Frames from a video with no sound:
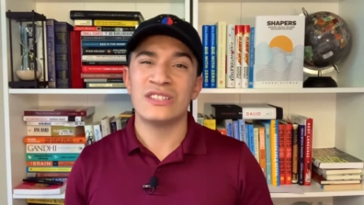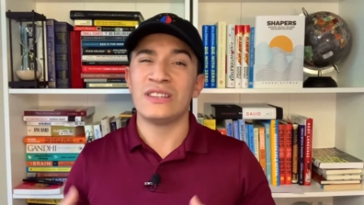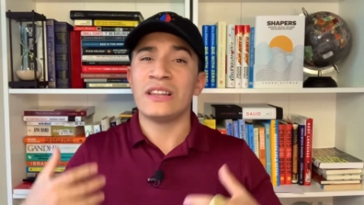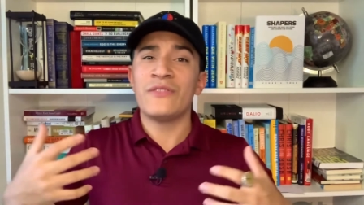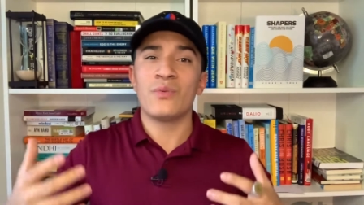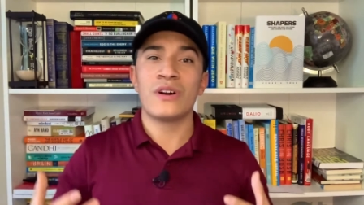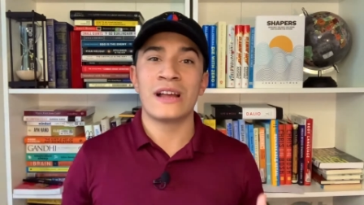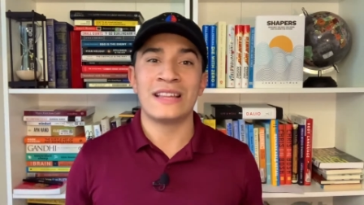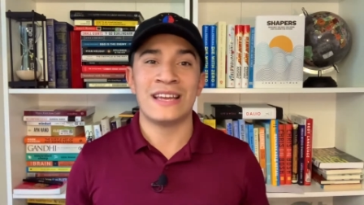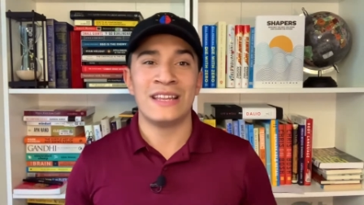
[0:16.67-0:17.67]
to leave
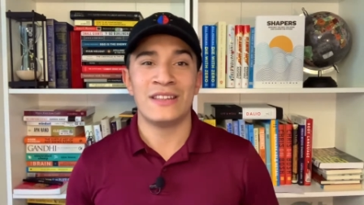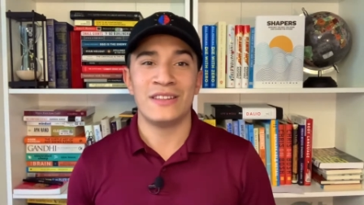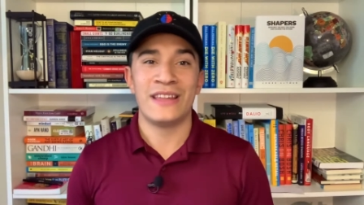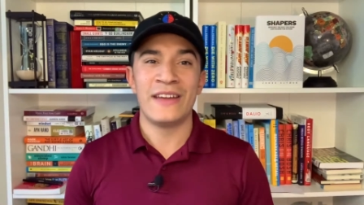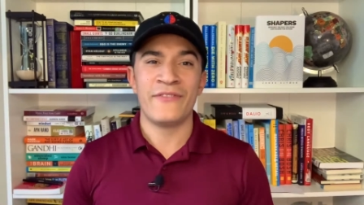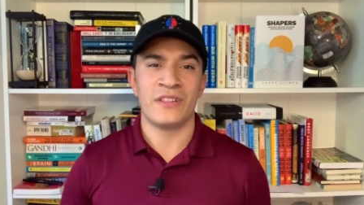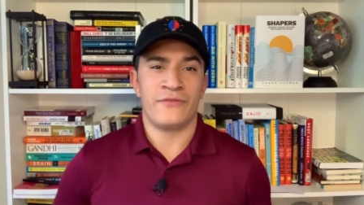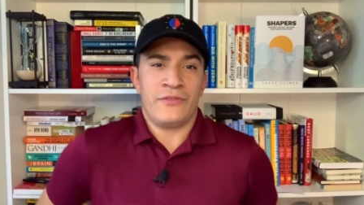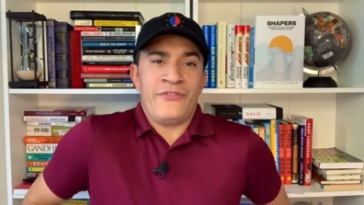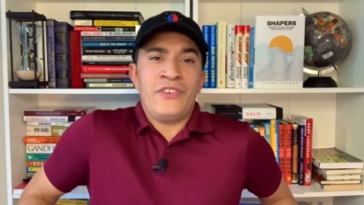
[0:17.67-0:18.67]
work at the end of the day feeling
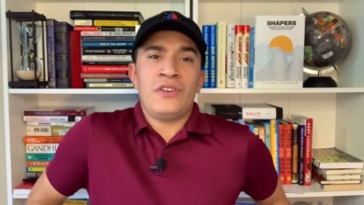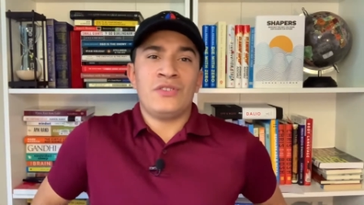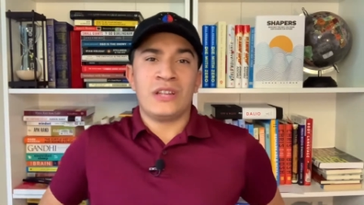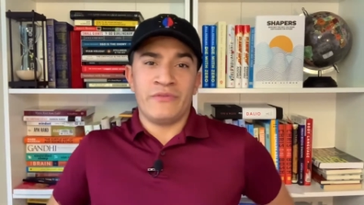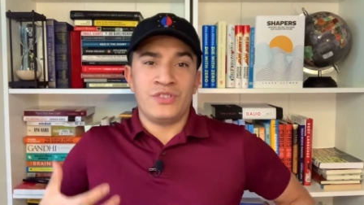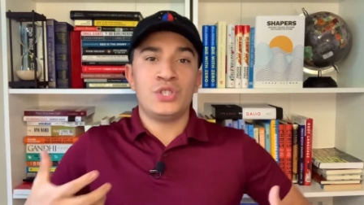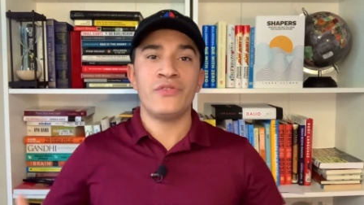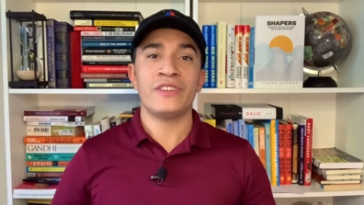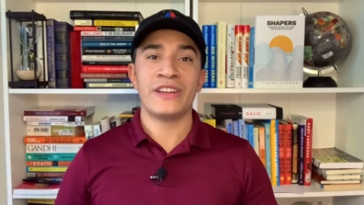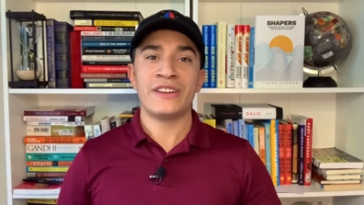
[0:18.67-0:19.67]
fulfilled and
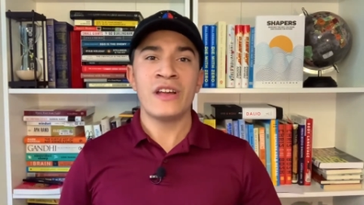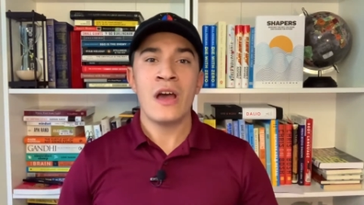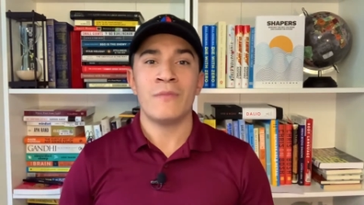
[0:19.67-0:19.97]
rejuvenated,